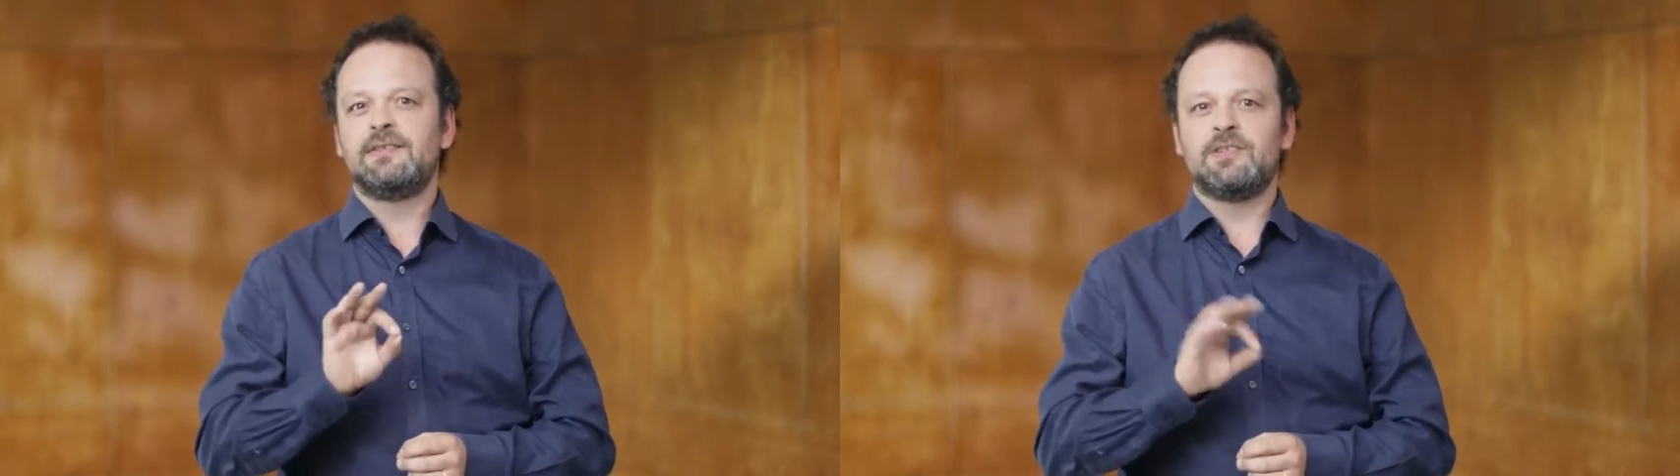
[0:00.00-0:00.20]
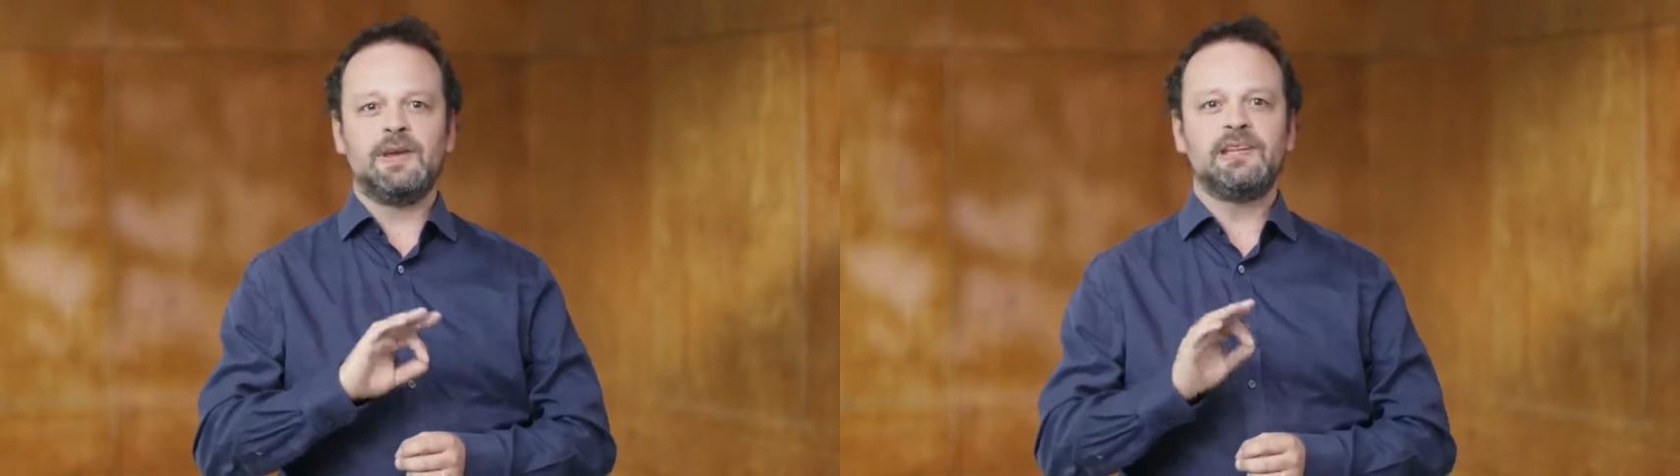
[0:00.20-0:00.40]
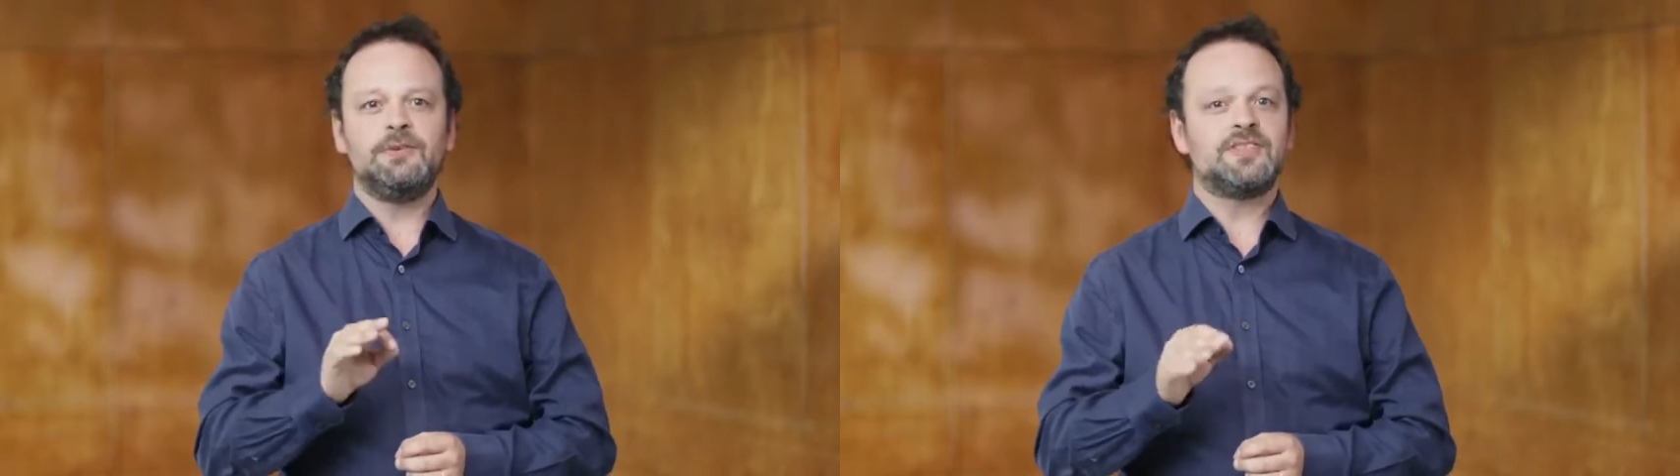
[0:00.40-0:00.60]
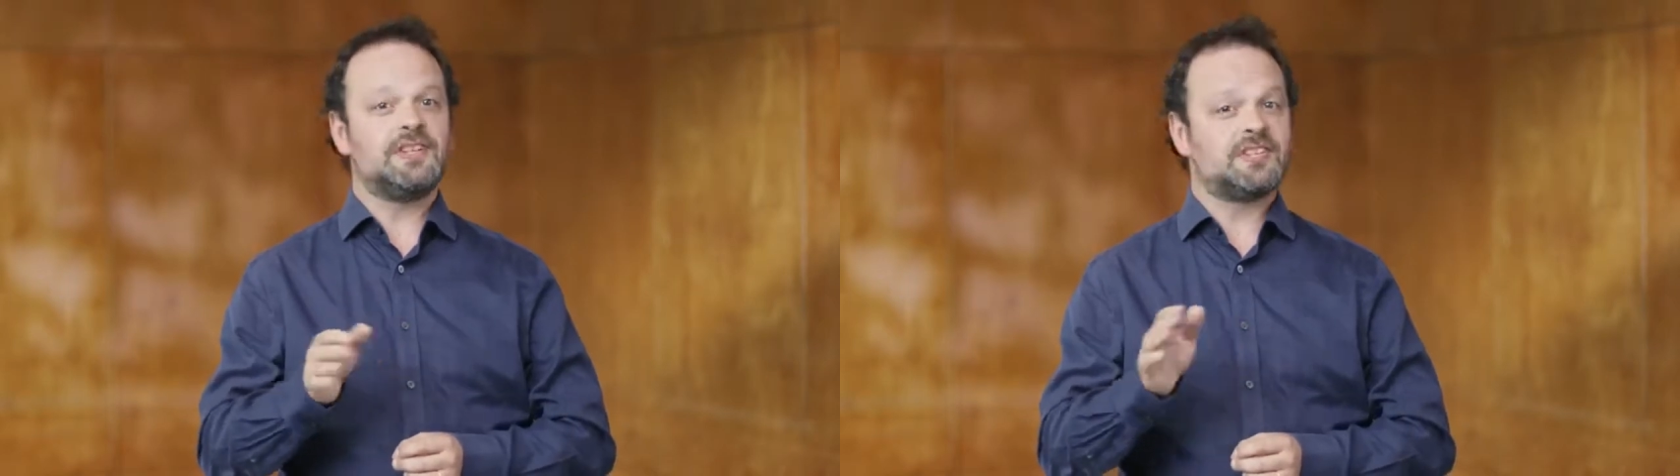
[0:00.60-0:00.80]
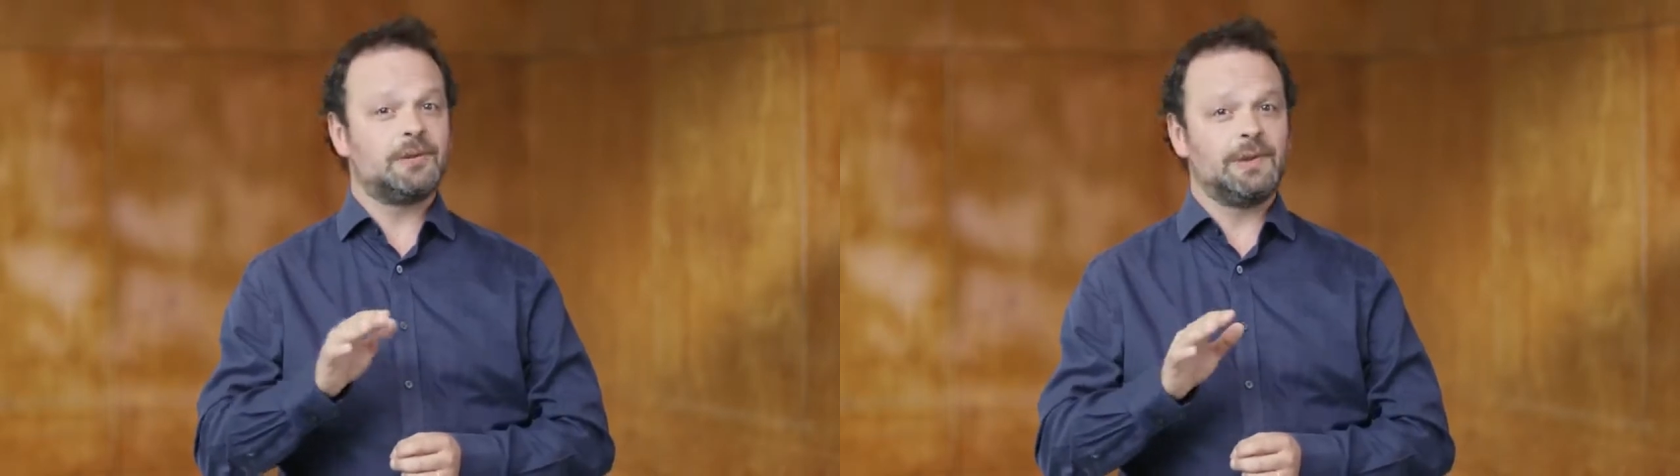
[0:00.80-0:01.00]
to make you
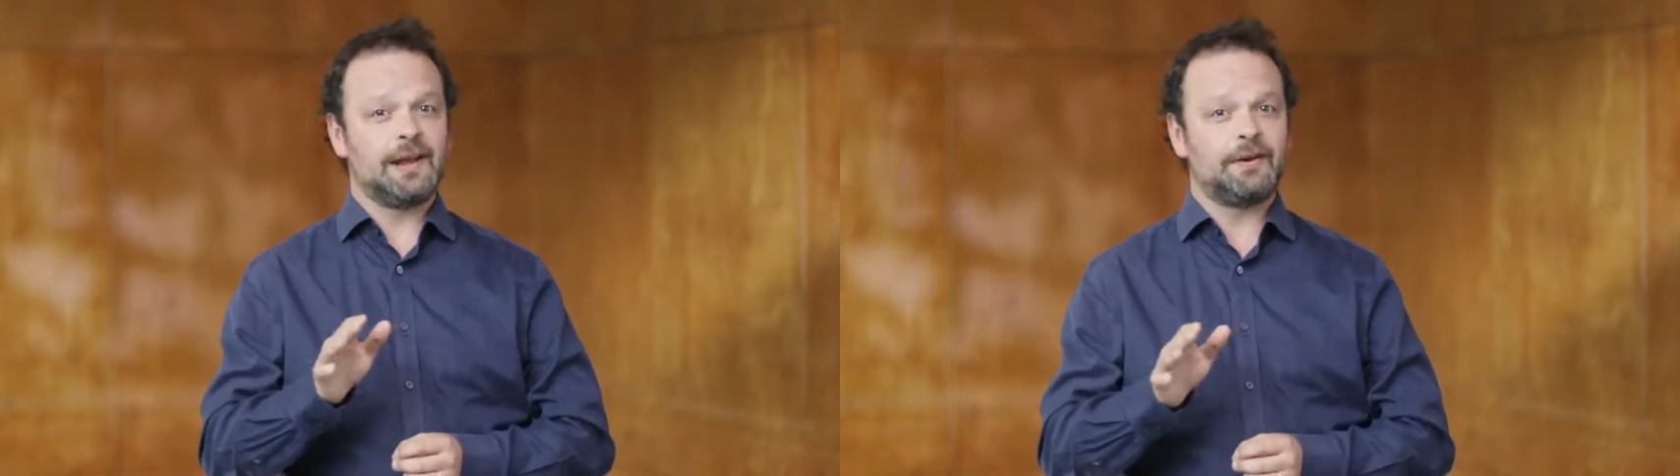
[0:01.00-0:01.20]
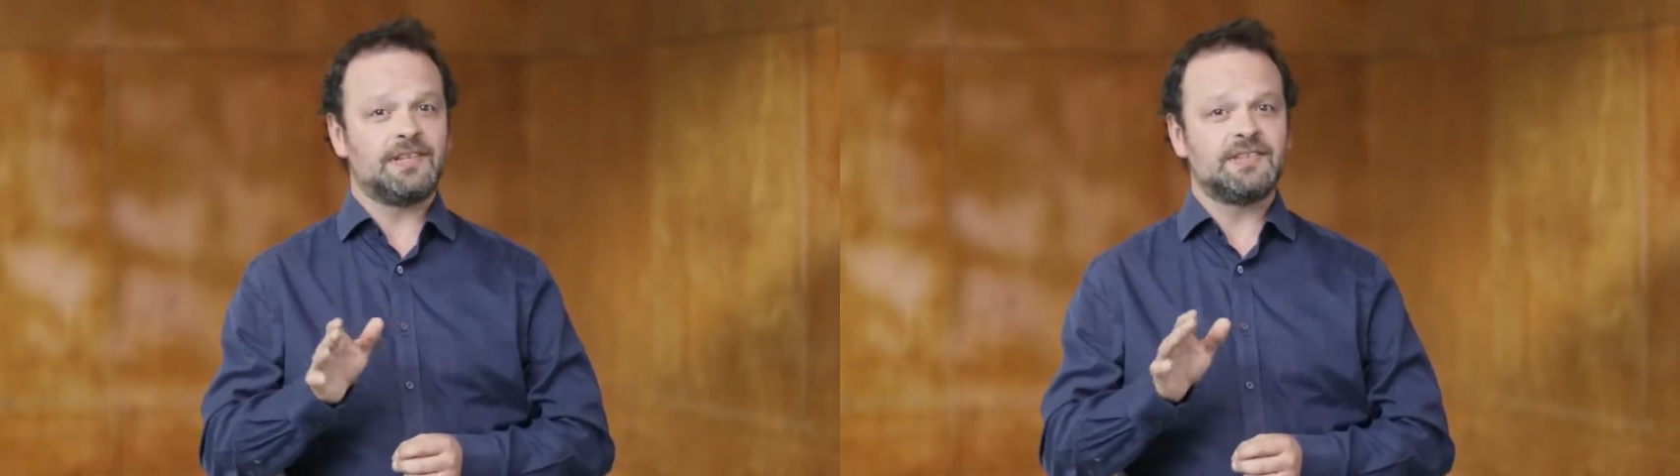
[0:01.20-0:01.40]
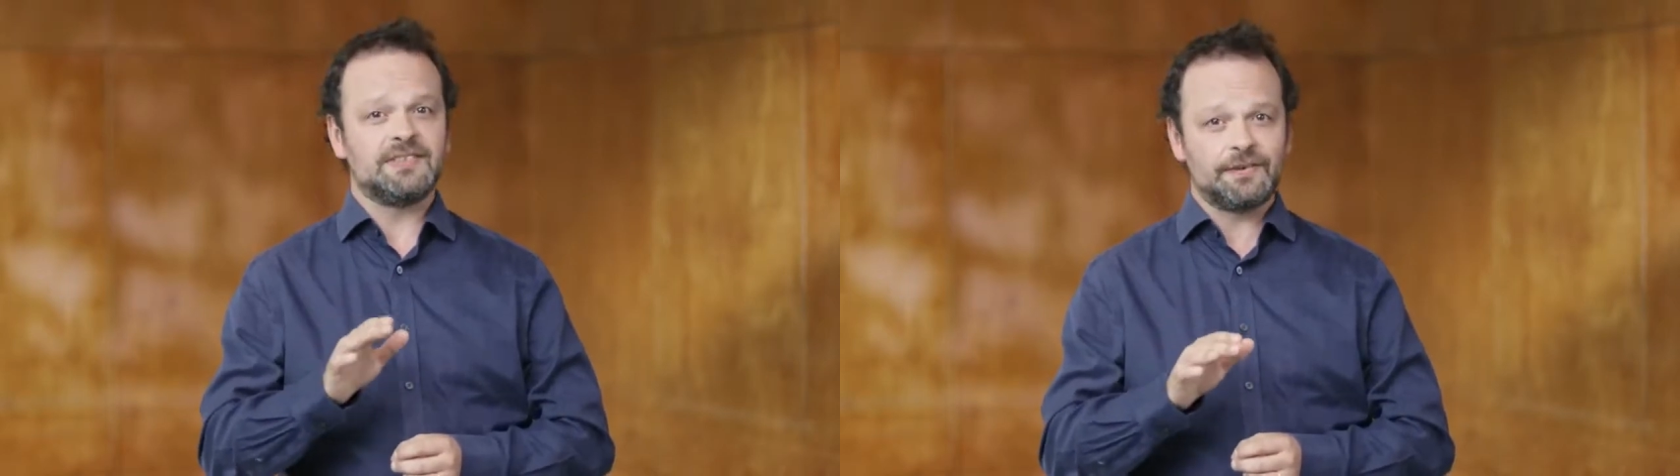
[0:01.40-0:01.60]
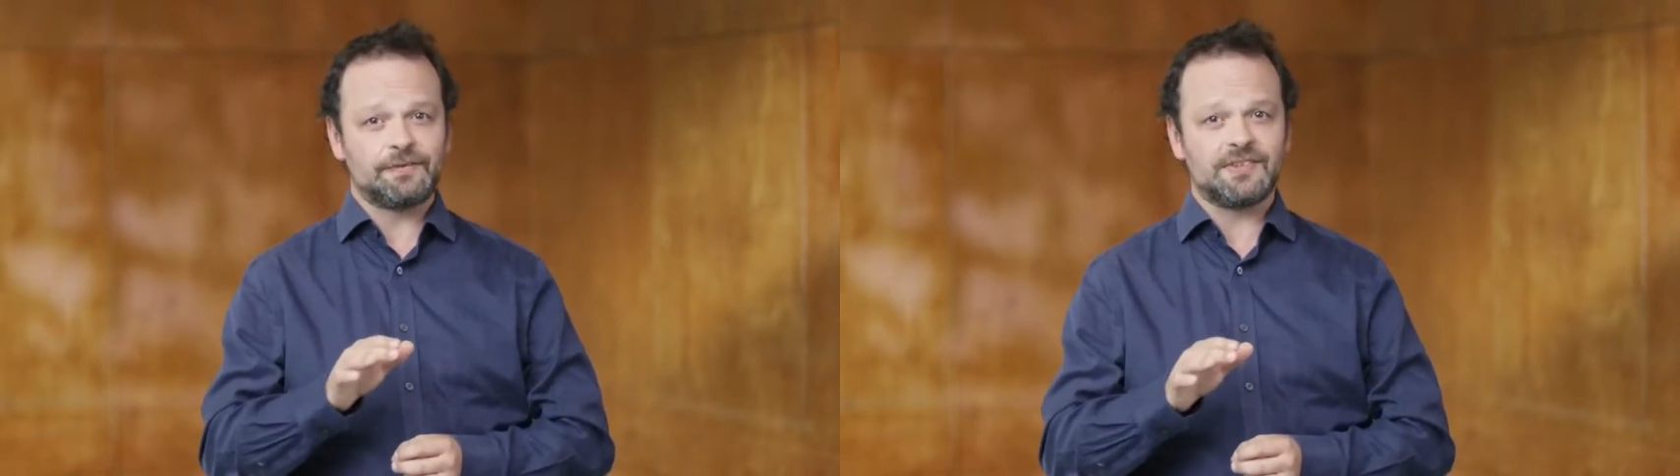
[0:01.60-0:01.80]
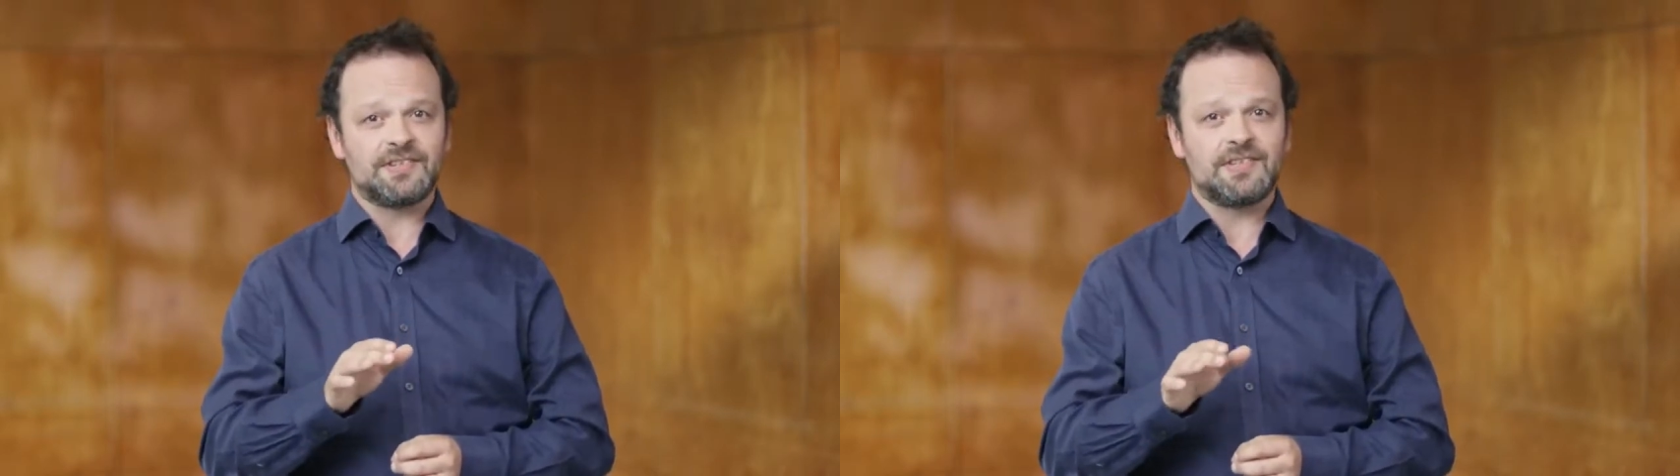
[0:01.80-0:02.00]
see similarities and
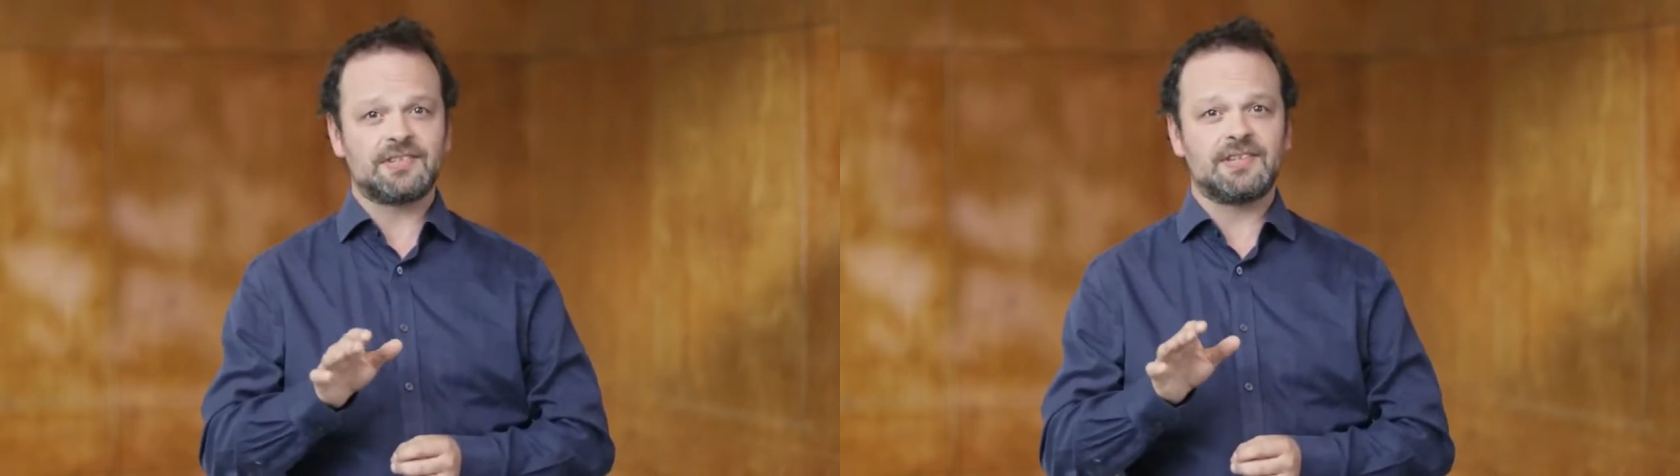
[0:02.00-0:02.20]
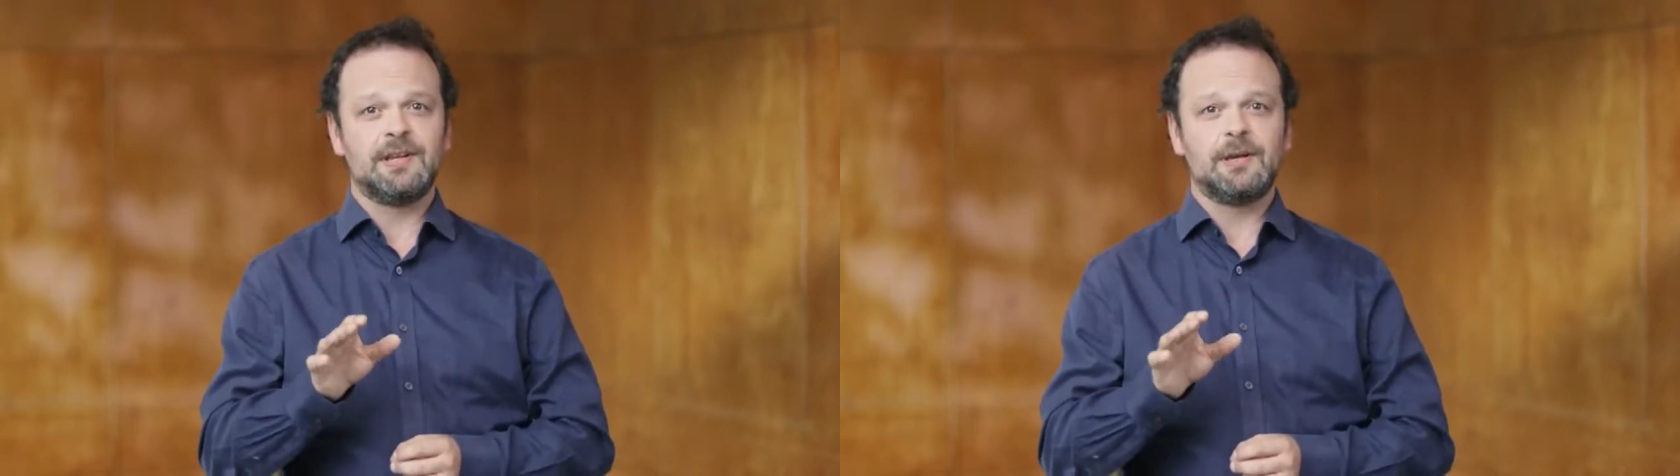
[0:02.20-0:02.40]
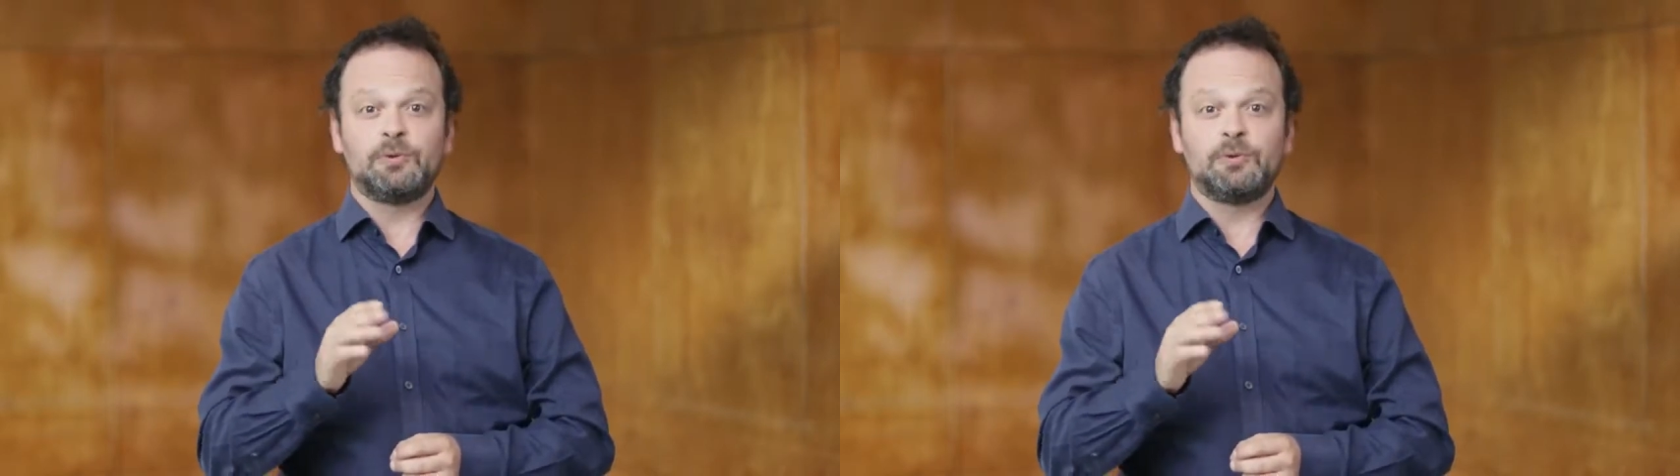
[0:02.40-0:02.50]
differences